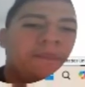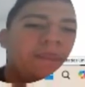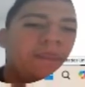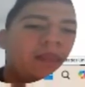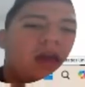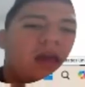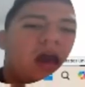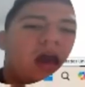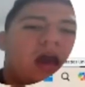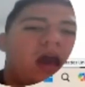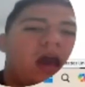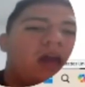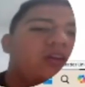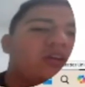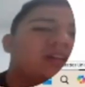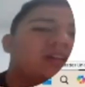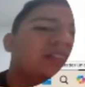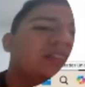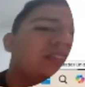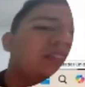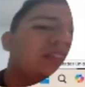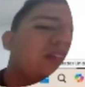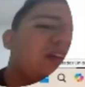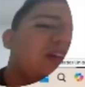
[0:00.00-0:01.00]
You can
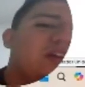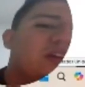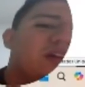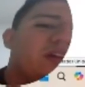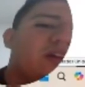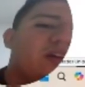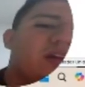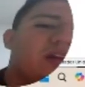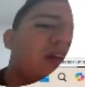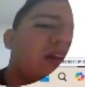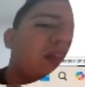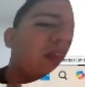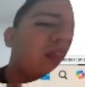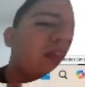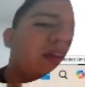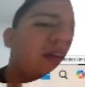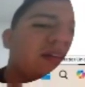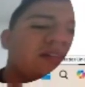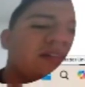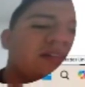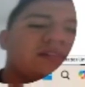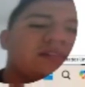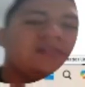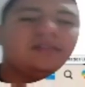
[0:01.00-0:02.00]
see here in
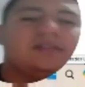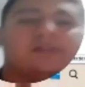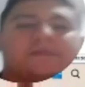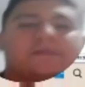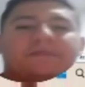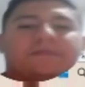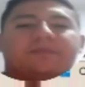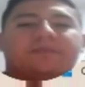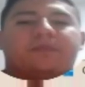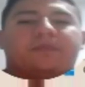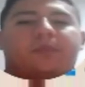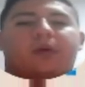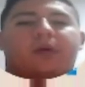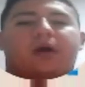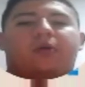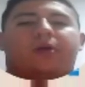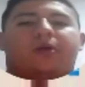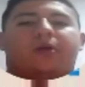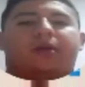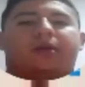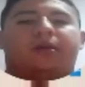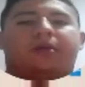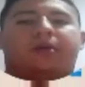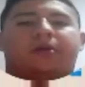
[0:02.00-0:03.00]
this part right
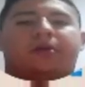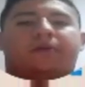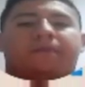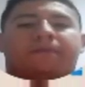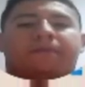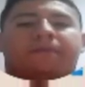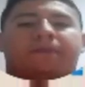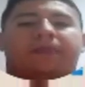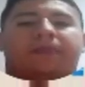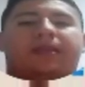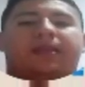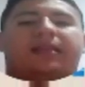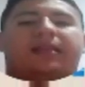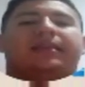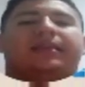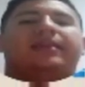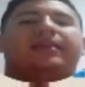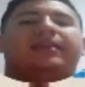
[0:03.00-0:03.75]
here, the key